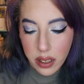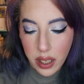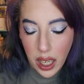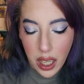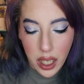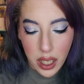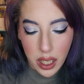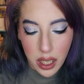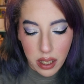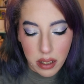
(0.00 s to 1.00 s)

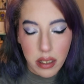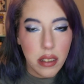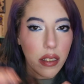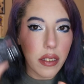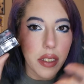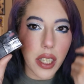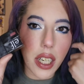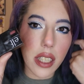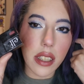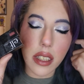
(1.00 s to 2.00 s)
uh,
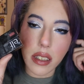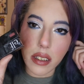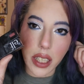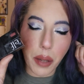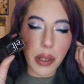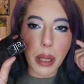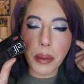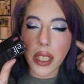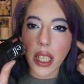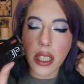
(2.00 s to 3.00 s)
their liquid
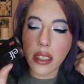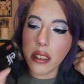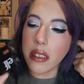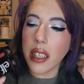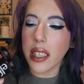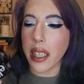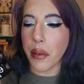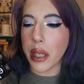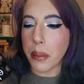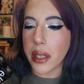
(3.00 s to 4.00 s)
lipsticks. No, not
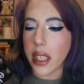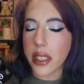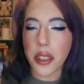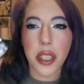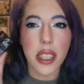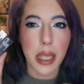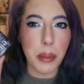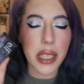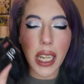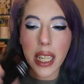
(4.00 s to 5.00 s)
liquid lipsticks. They're
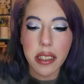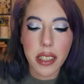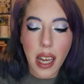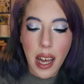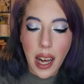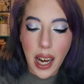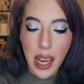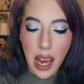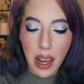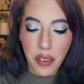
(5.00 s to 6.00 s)
lip stains.
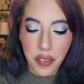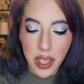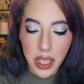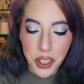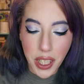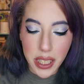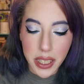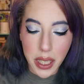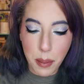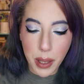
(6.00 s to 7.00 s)
I have the shade
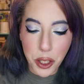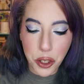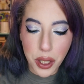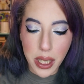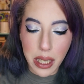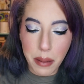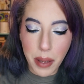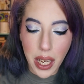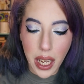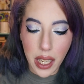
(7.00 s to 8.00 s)
Cinnamon
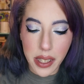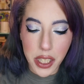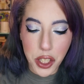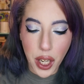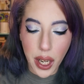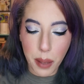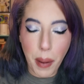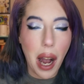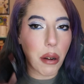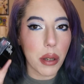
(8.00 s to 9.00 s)
Dream and the shade
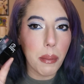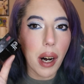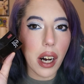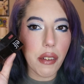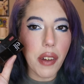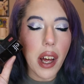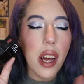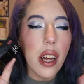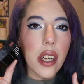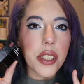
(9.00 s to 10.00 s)
Power Mauve.
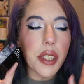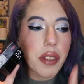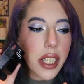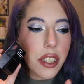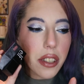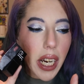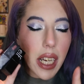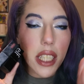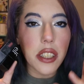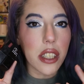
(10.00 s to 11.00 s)
So these are great
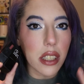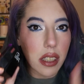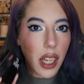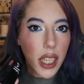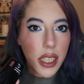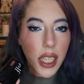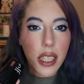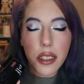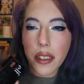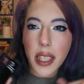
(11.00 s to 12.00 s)
because they're
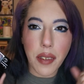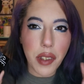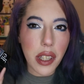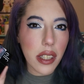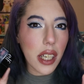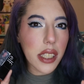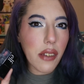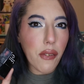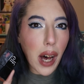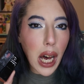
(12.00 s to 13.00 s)
glossy, so they give you the
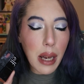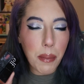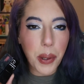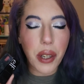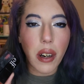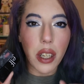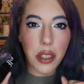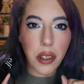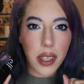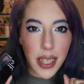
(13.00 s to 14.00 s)
glossy vibe, but they're
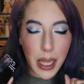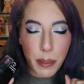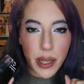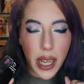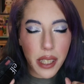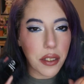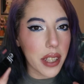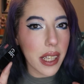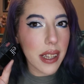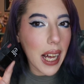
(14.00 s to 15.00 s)
also lip stain, so
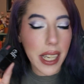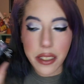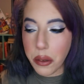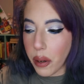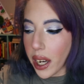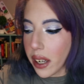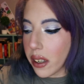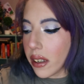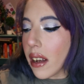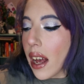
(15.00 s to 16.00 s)
they last a
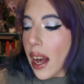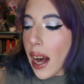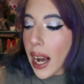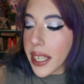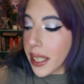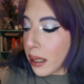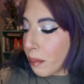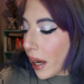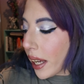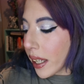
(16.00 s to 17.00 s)
while. I
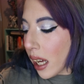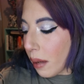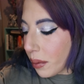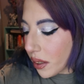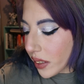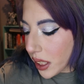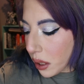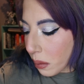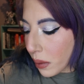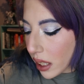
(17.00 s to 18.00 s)
did buy a couple of the
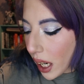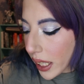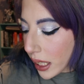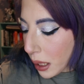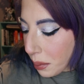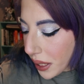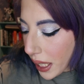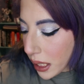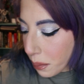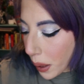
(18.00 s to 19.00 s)
new Milani lip
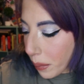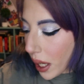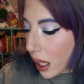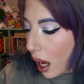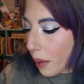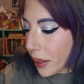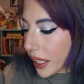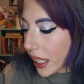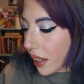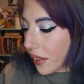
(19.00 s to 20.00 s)
stains, but I'm not
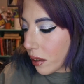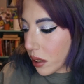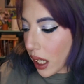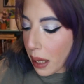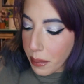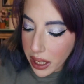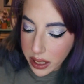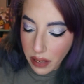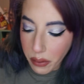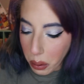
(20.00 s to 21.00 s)
commenting on those yet
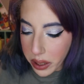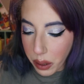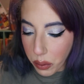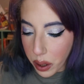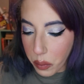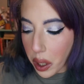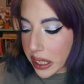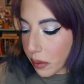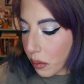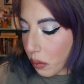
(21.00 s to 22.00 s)
because I've only worn
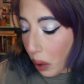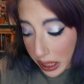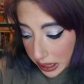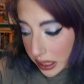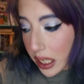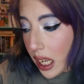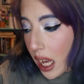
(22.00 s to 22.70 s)
one once.